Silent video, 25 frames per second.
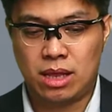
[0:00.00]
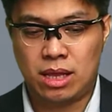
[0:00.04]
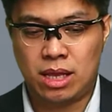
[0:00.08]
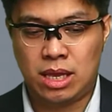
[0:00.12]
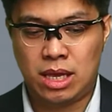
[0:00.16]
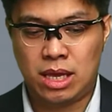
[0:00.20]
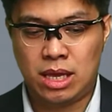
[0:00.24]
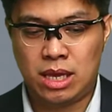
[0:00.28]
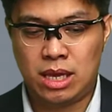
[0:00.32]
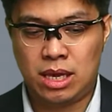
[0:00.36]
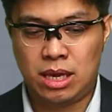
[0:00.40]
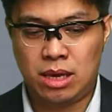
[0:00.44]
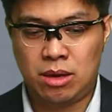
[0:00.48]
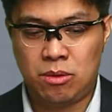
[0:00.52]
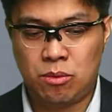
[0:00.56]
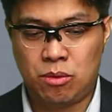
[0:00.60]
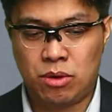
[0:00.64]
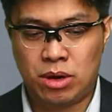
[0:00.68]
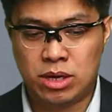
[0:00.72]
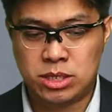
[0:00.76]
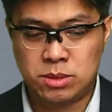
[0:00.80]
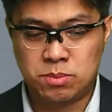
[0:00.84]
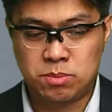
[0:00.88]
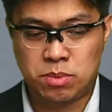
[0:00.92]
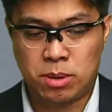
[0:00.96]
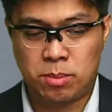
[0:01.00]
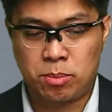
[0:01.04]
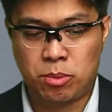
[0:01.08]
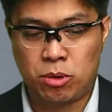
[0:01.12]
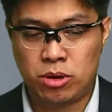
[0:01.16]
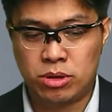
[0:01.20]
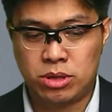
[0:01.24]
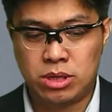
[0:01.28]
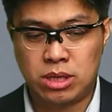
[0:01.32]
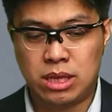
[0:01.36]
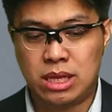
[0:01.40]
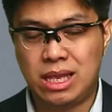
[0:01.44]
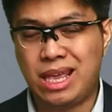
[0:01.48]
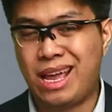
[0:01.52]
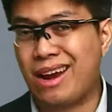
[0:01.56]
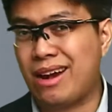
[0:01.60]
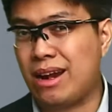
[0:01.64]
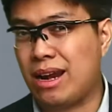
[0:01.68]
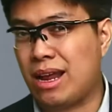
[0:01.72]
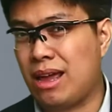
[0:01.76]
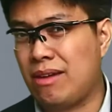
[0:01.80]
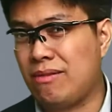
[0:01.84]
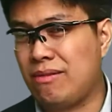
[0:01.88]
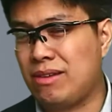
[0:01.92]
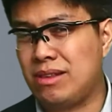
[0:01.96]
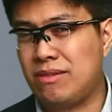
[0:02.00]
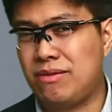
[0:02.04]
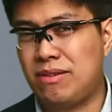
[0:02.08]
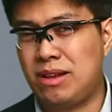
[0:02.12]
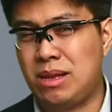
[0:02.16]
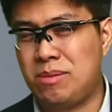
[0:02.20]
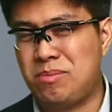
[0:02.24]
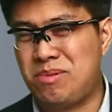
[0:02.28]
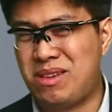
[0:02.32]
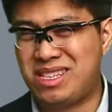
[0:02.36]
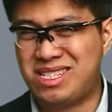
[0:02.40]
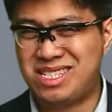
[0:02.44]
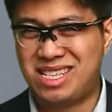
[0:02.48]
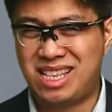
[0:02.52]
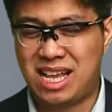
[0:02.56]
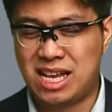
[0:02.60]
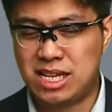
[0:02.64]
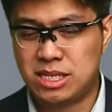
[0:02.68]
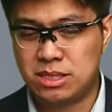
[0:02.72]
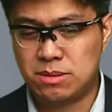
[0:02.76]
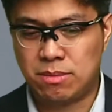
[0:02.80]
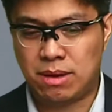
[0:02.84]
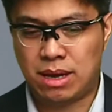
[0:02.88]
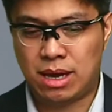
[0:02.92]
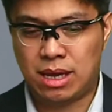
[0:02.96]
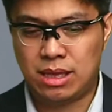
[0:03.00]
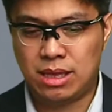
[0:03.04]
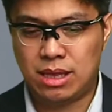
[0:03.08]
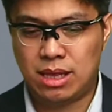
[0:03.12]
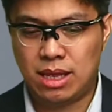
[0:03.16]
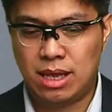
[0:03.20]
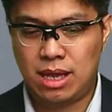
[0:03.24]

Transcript: he was purportedly arrived in the Philippines last month,